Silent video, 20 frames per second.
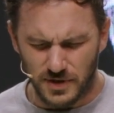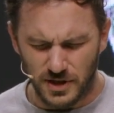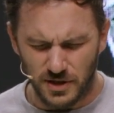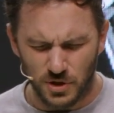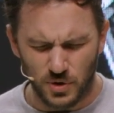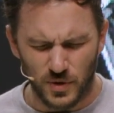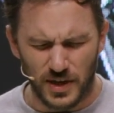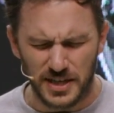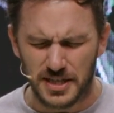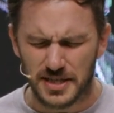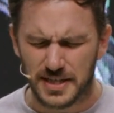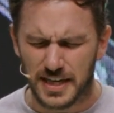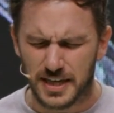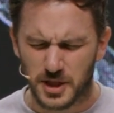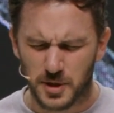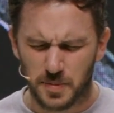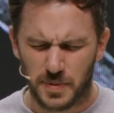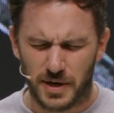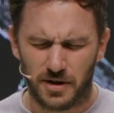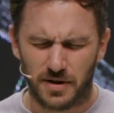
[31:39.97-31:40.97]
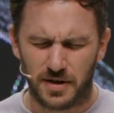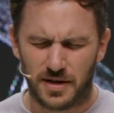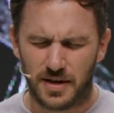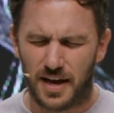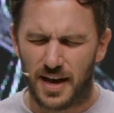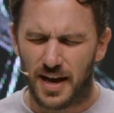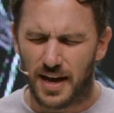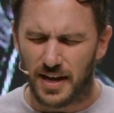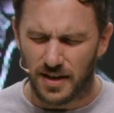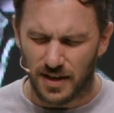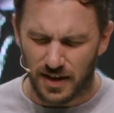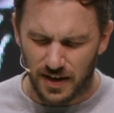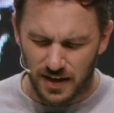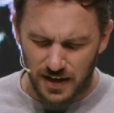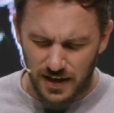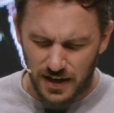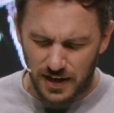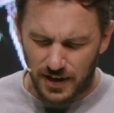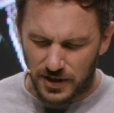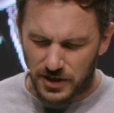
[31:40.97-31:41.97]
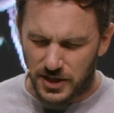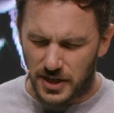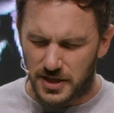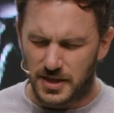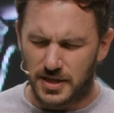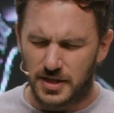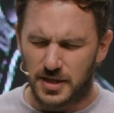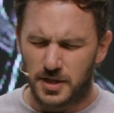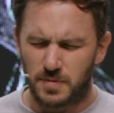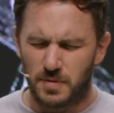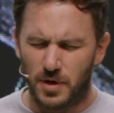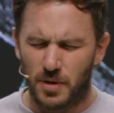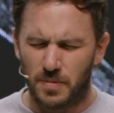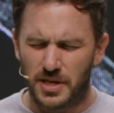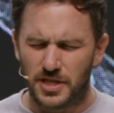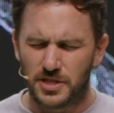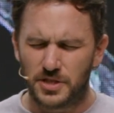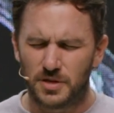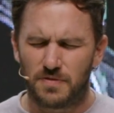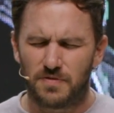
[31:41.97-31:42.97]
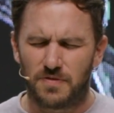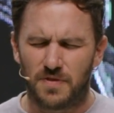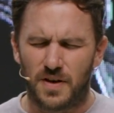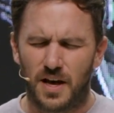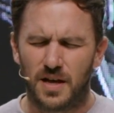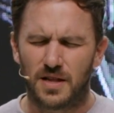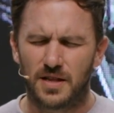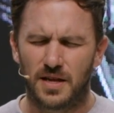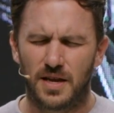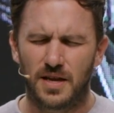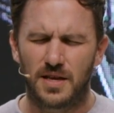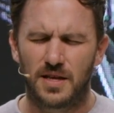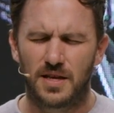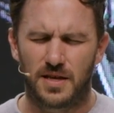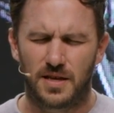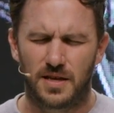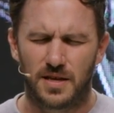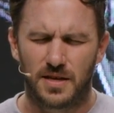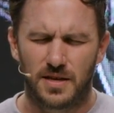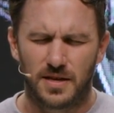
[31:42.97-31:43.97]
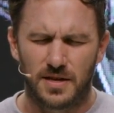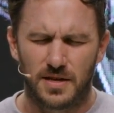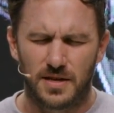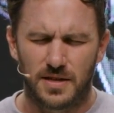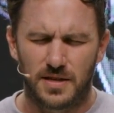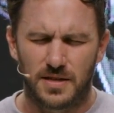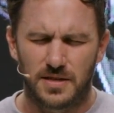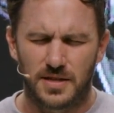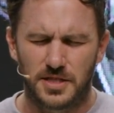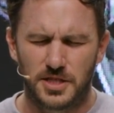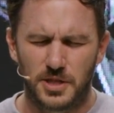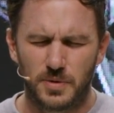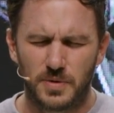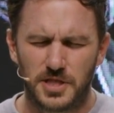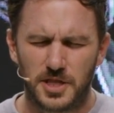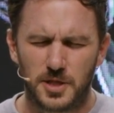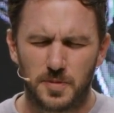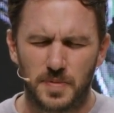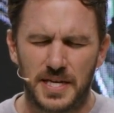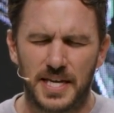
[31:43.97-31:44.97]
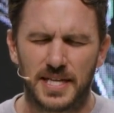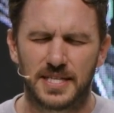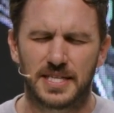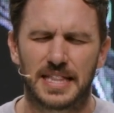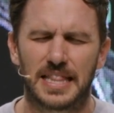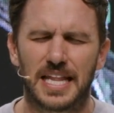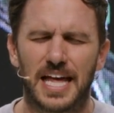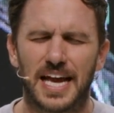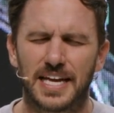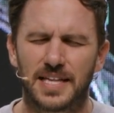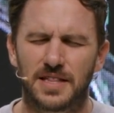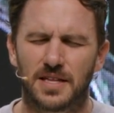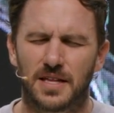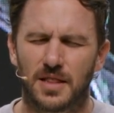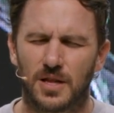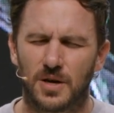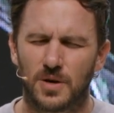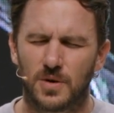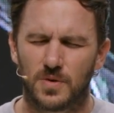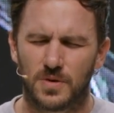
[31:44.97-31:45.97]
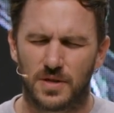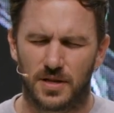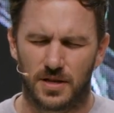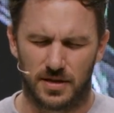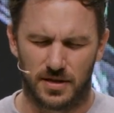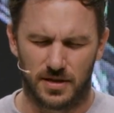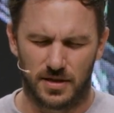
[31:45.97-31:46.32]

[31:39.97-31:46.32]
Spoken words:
So I just ask, Spirit of God, just in this moment as you're falling, that you would just begin to lighten the load.